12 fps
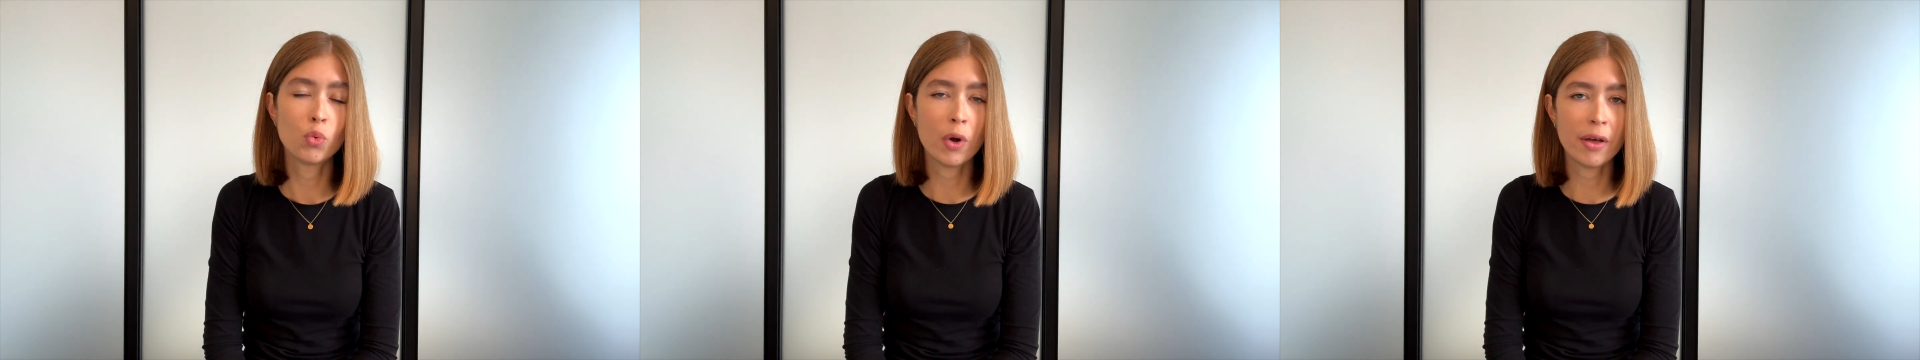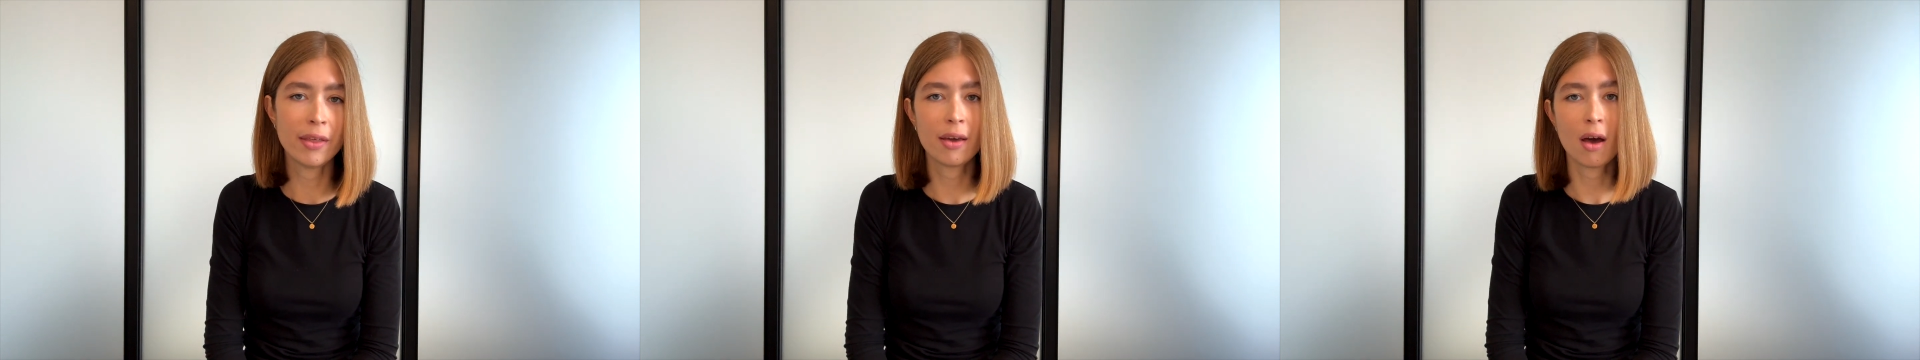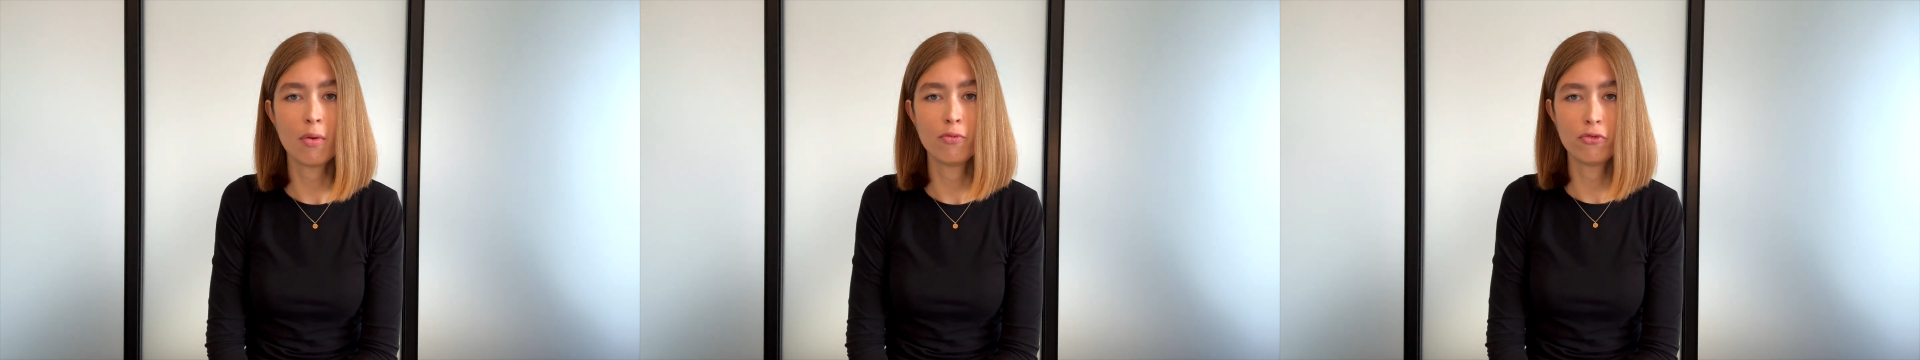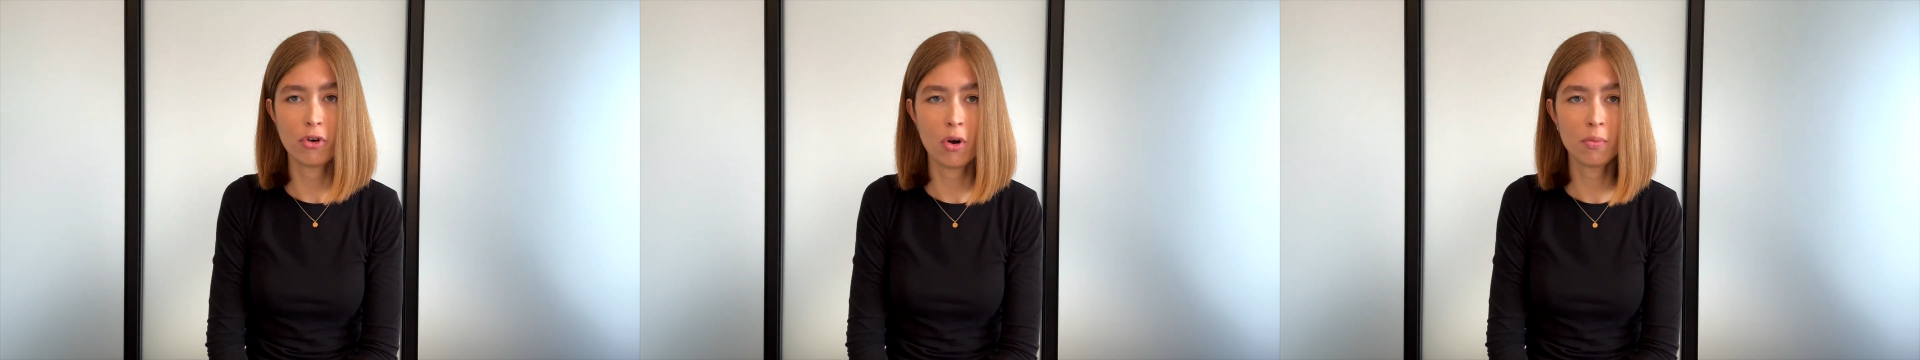where they come
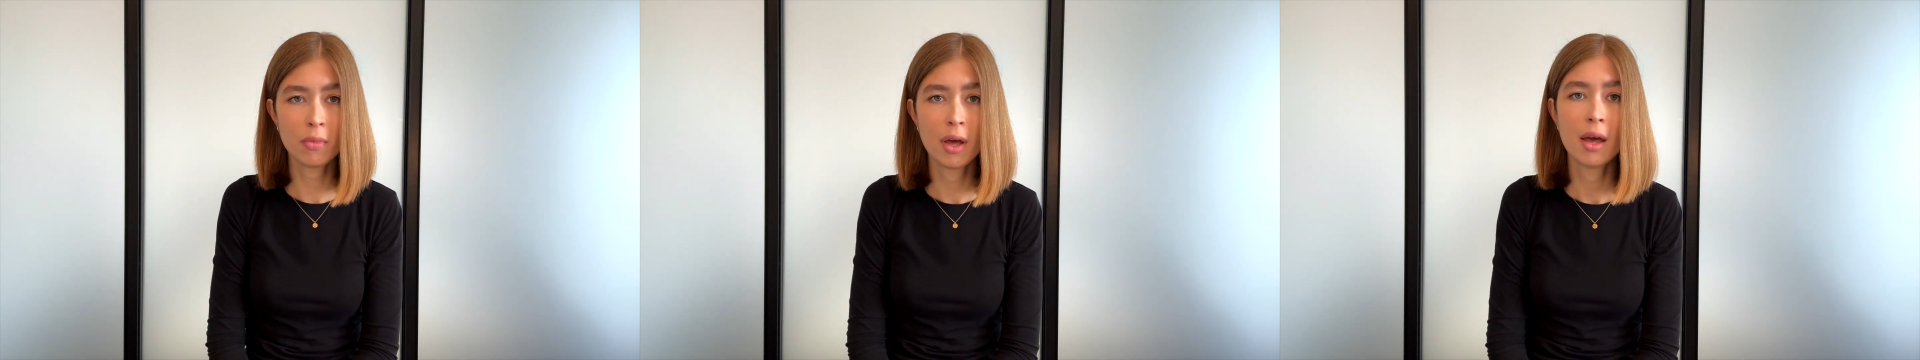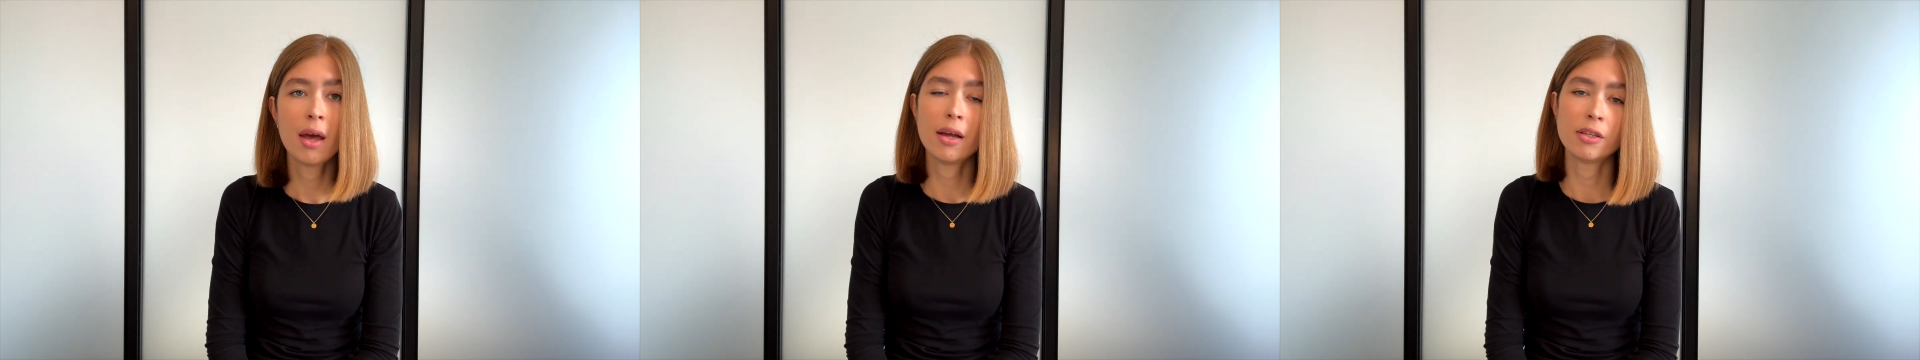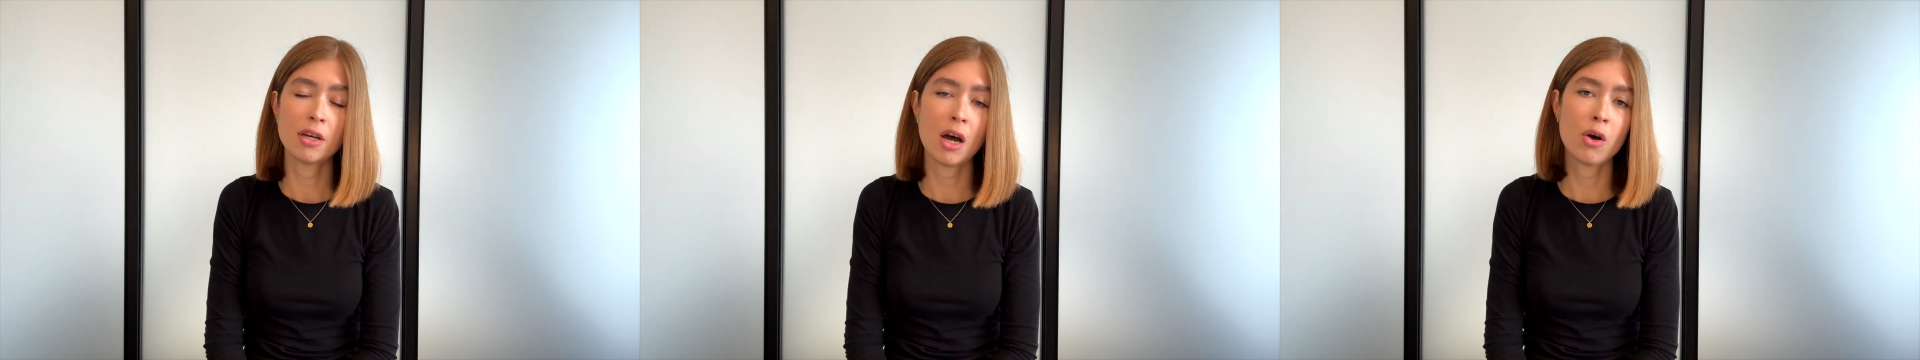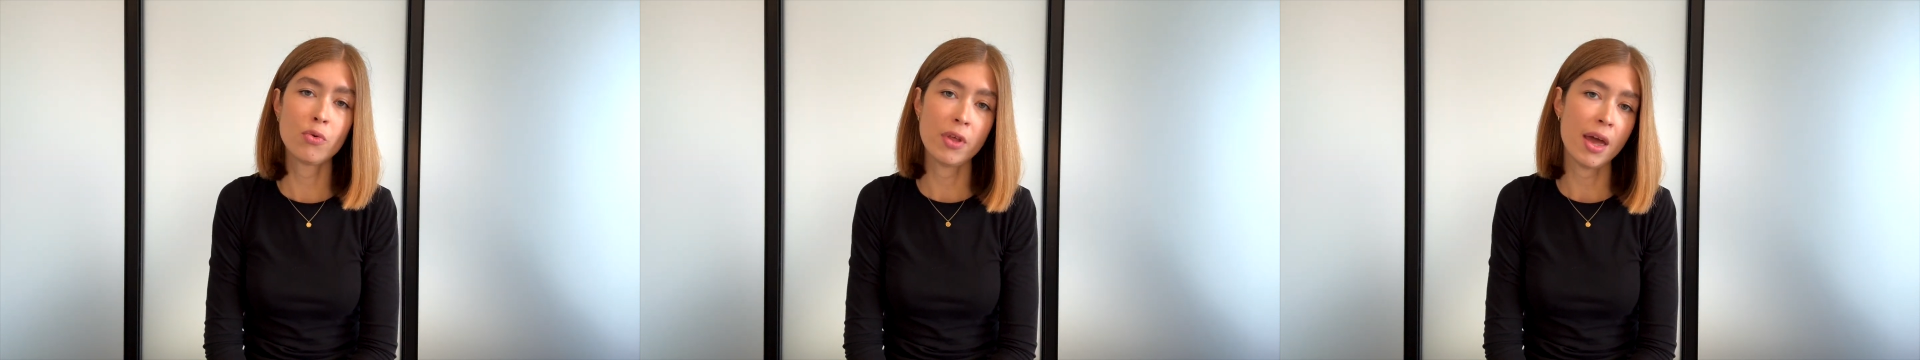from and
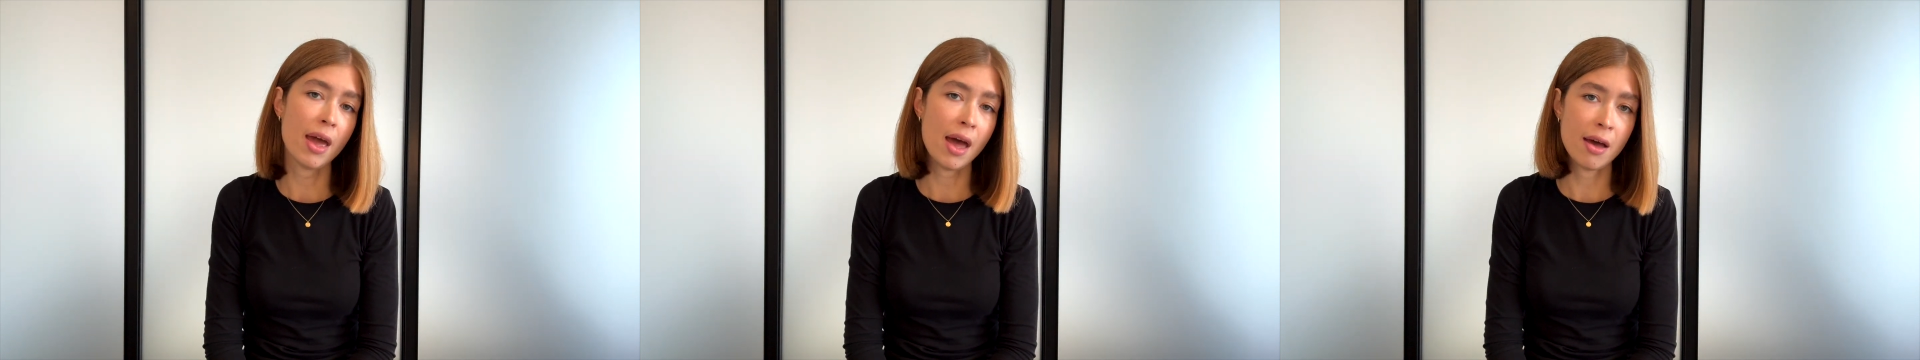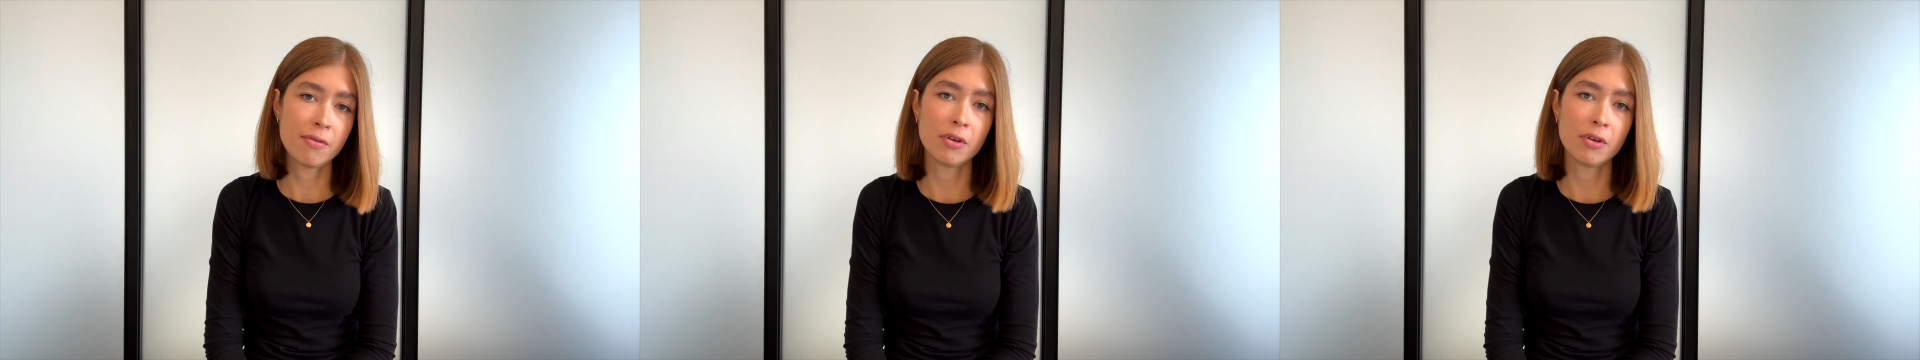how they have